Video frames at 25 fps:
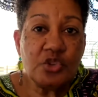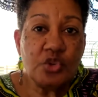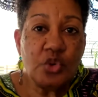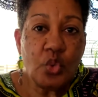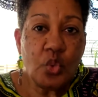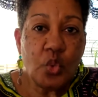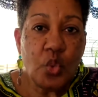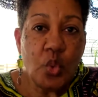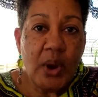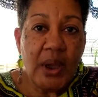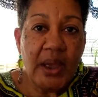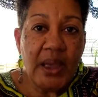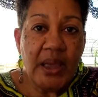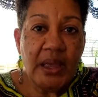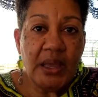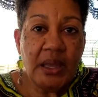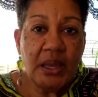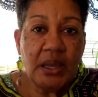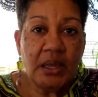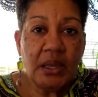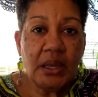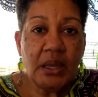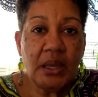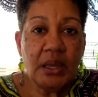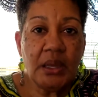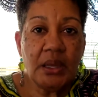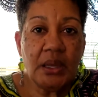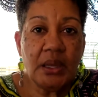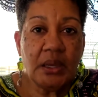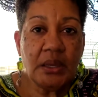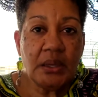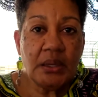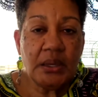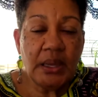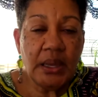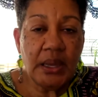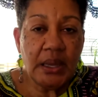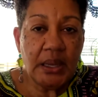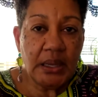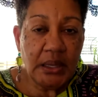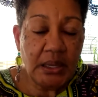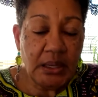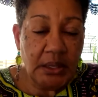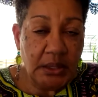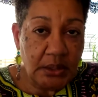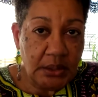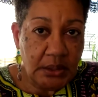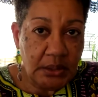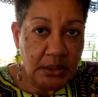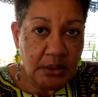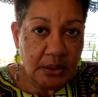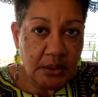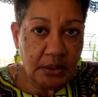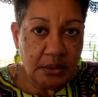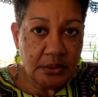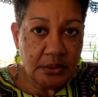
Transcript: the way you eat.